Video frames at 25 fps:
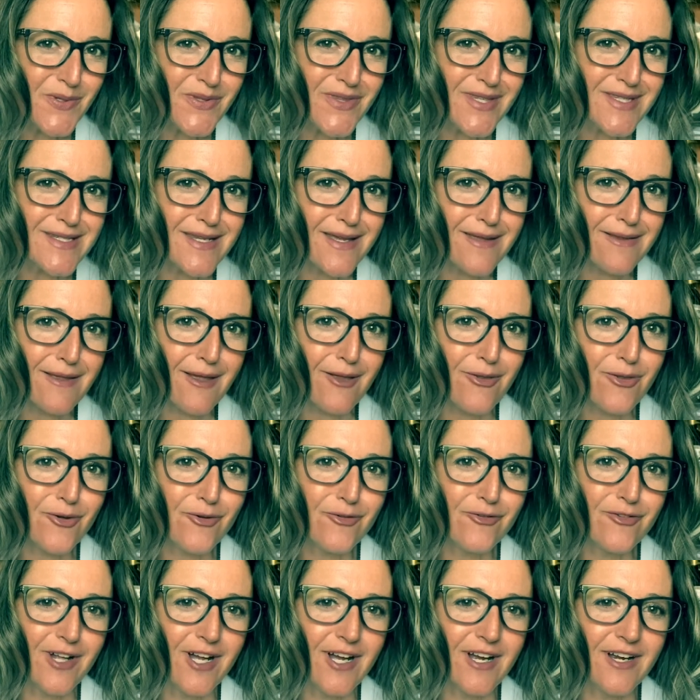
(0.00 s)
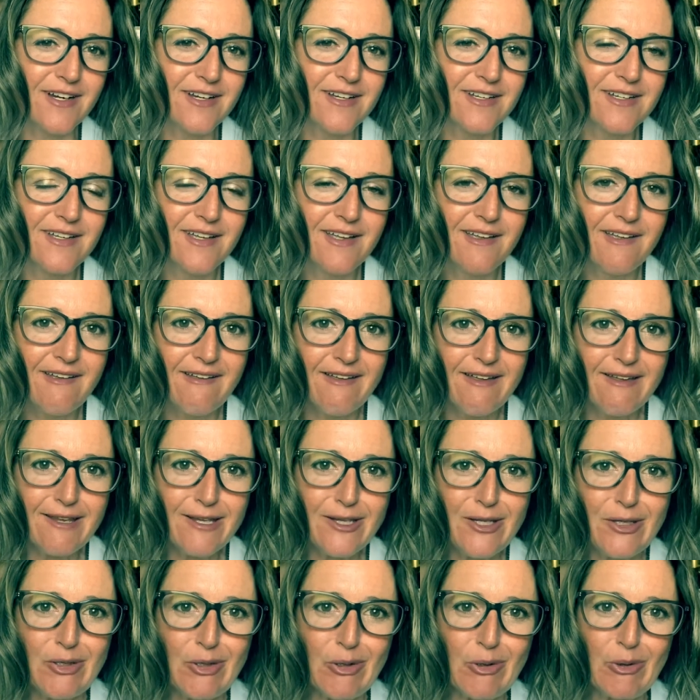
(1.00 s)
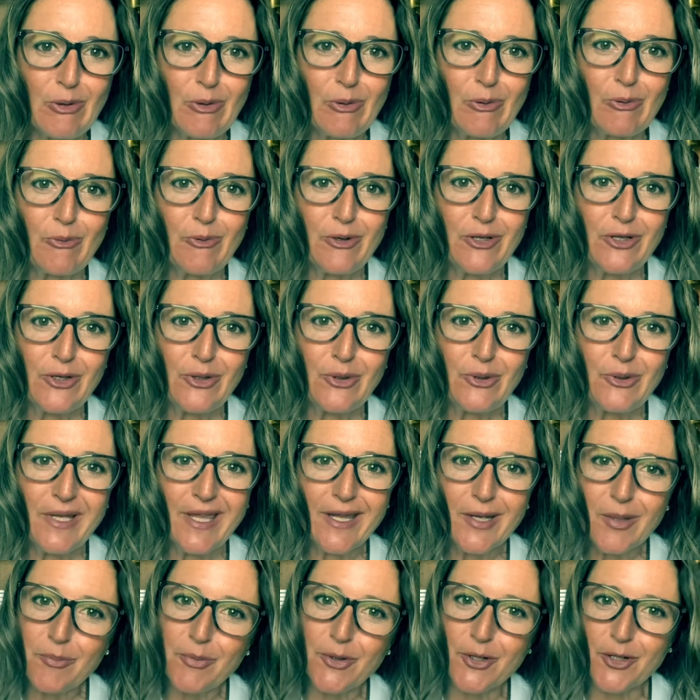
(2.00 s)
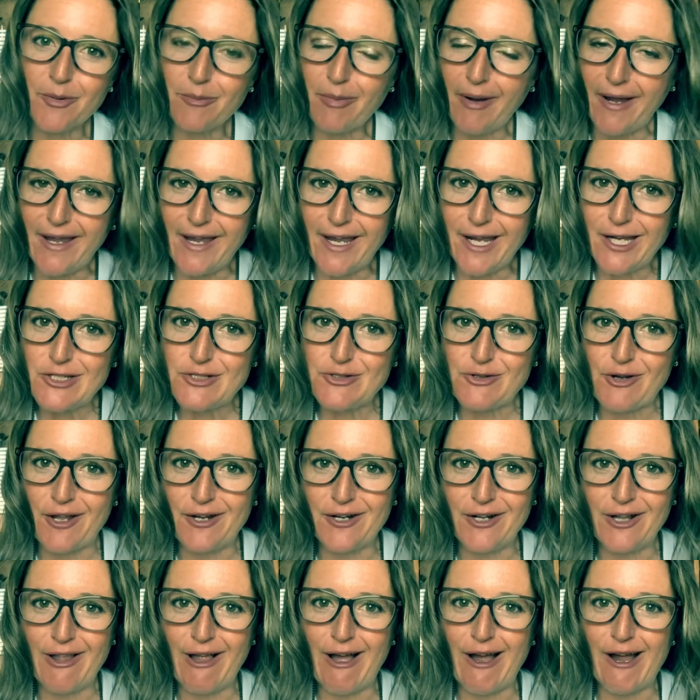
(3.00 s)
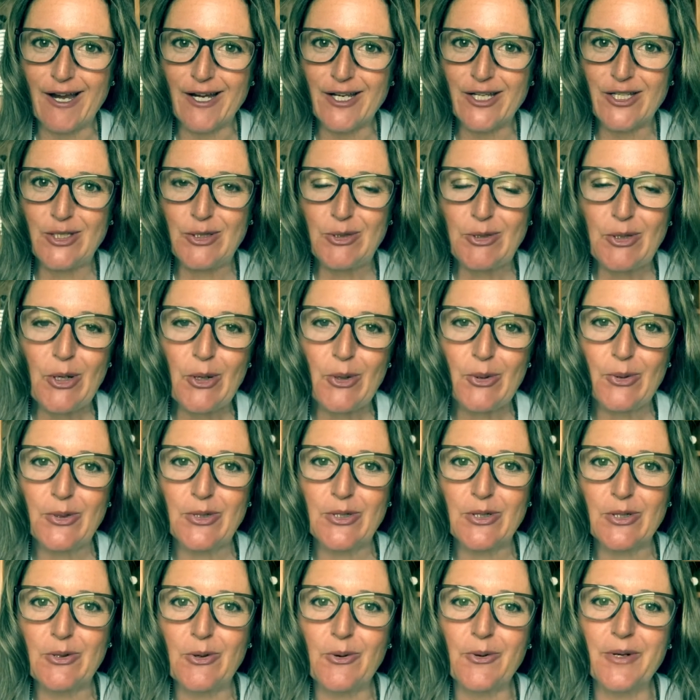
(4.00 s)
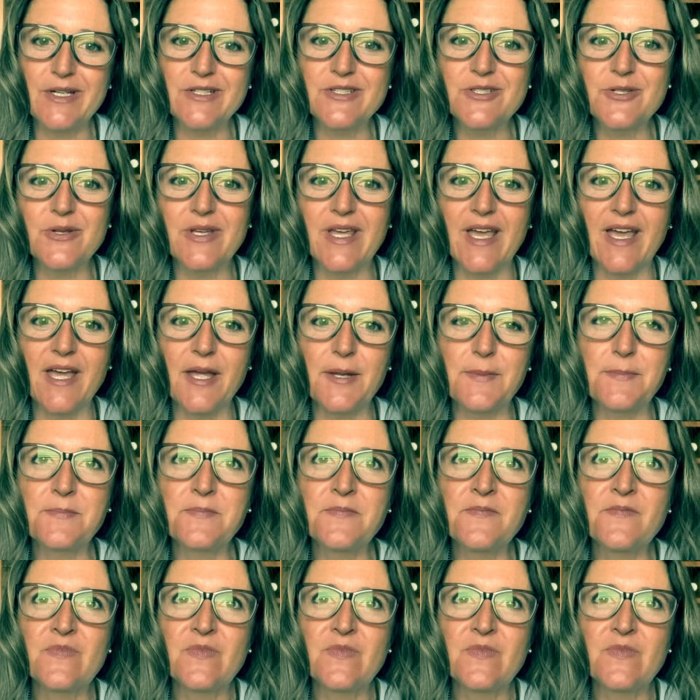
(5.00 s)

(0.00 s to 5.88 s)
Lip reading: with the Day with Ethel vlog. You know, when you get a book by Adriana Locke, you know you're going to get